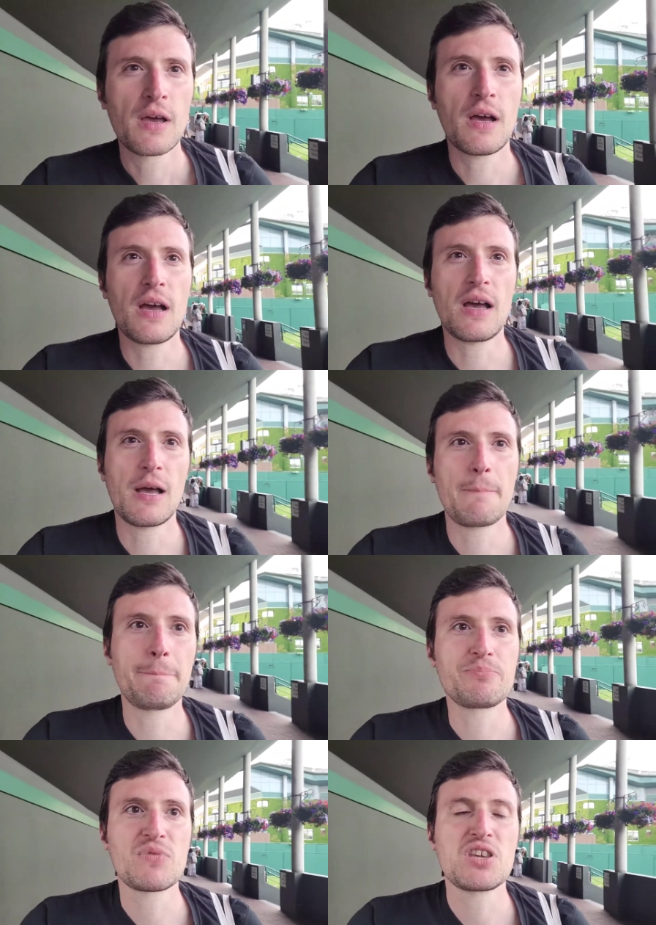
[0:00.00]

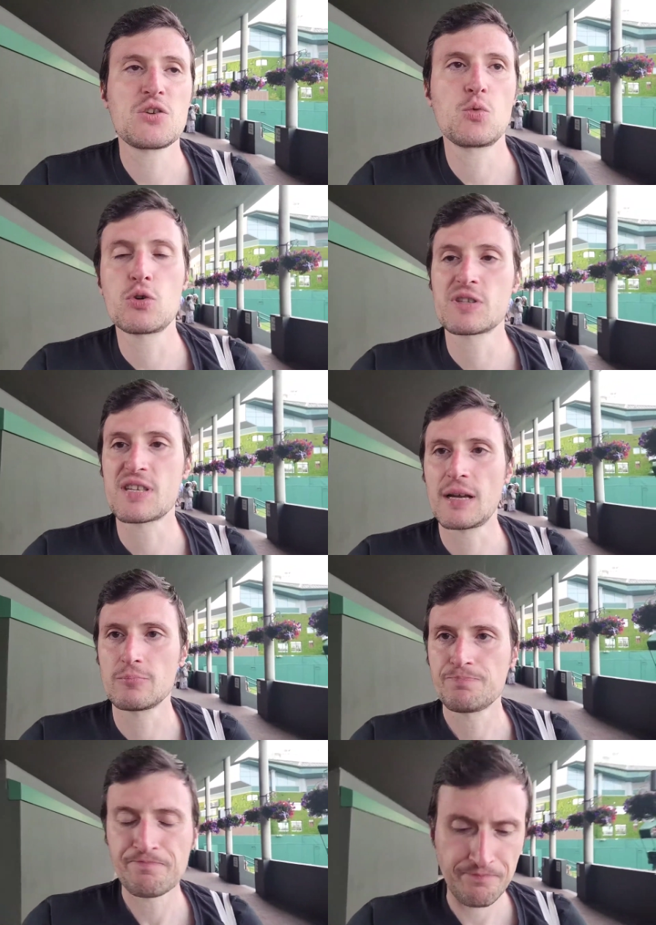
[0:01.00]
Um, he was
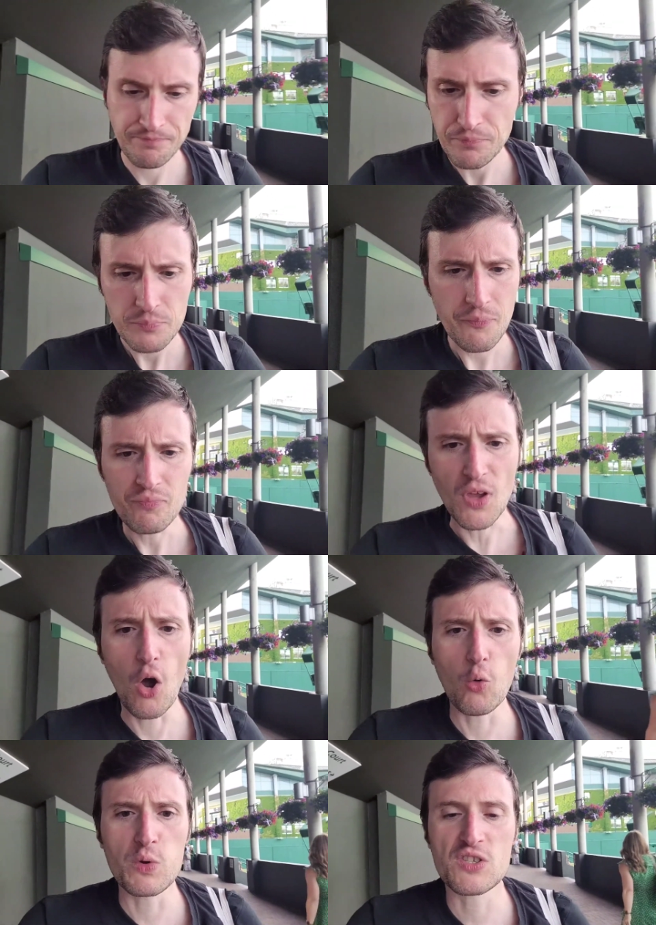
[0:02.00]
um,
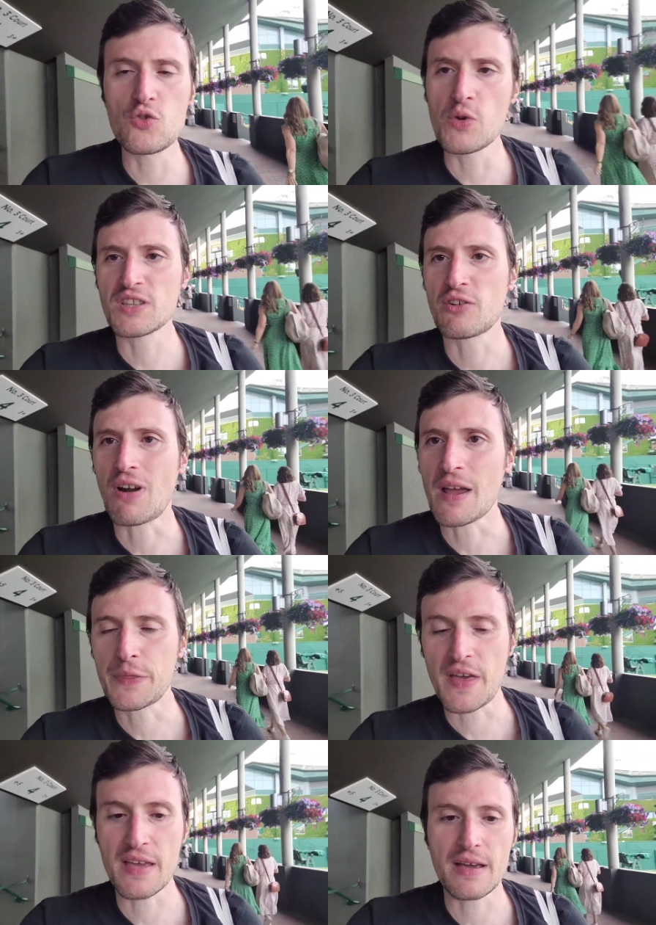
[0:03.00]
always doing the right
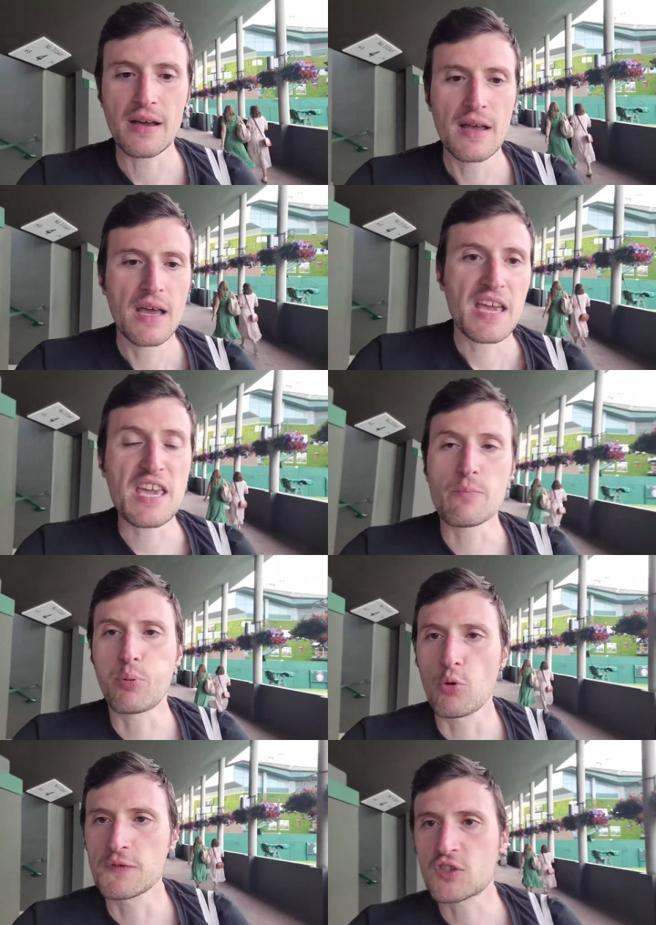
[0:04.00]
thing. He
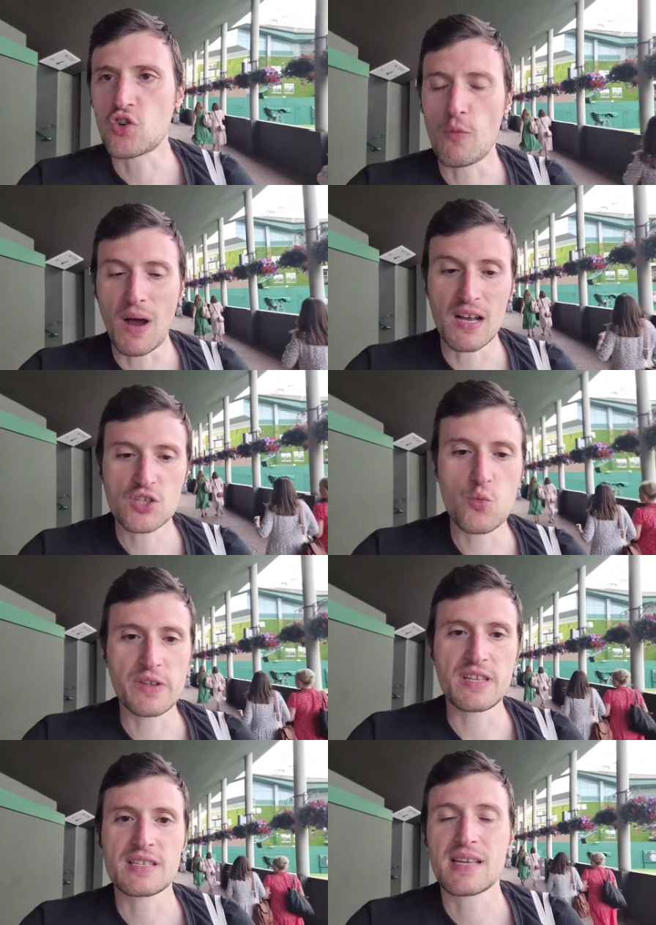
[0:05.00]
improved so much
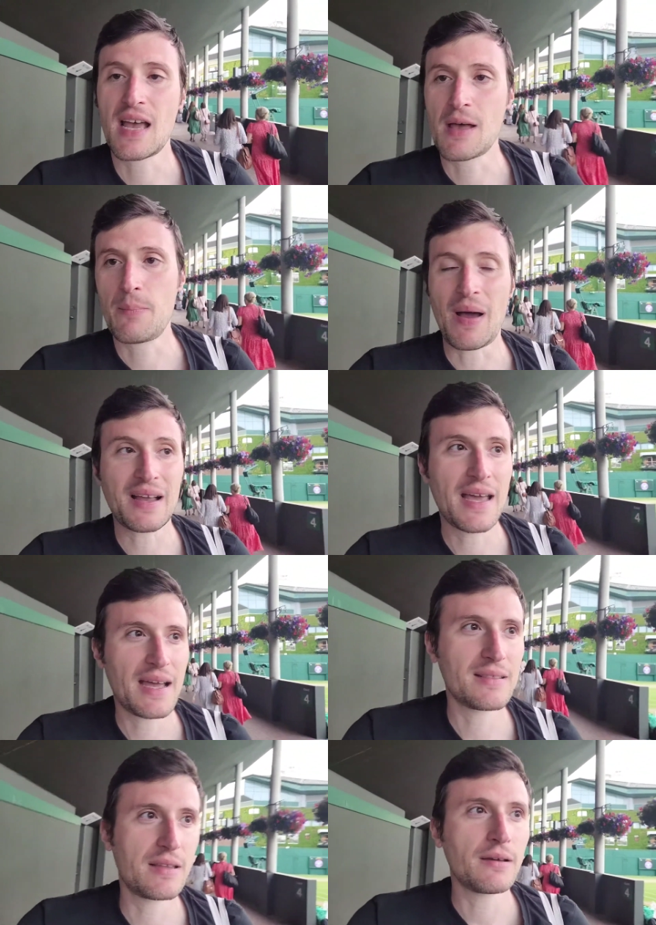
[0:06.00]
with his uh,
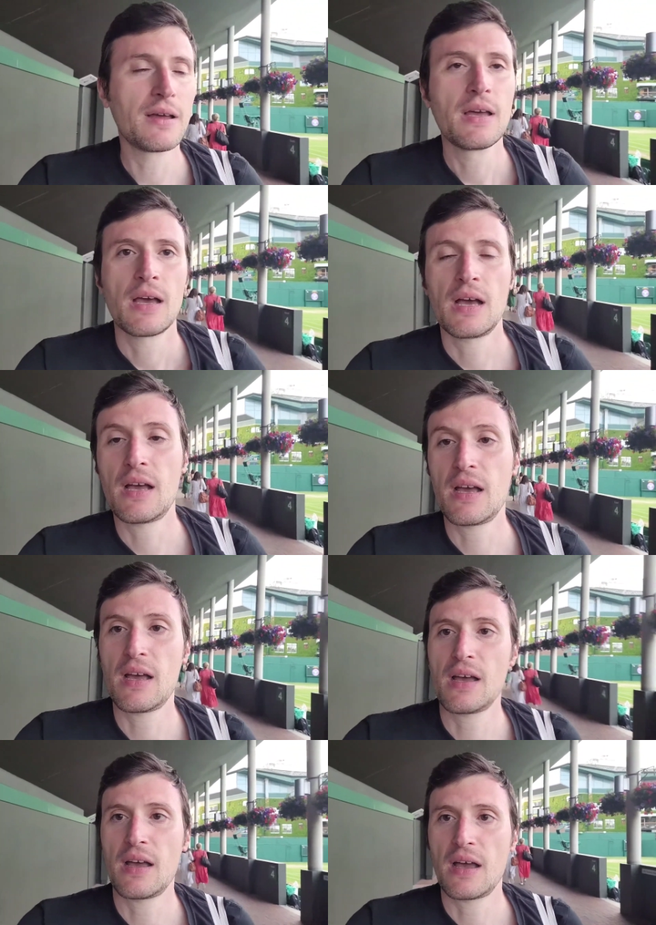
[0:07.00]
backhand uh,
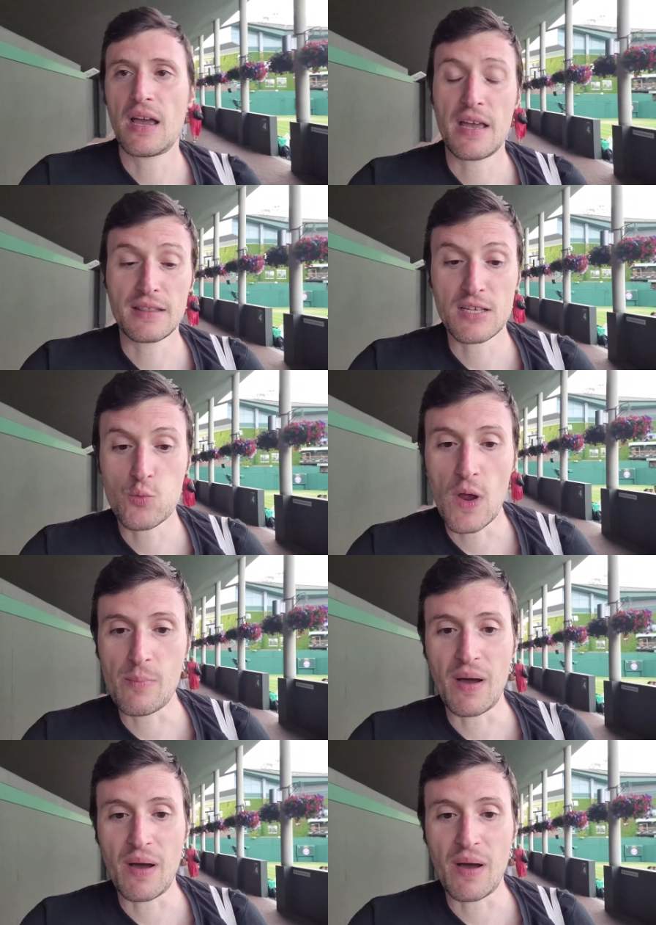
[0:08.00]
and as well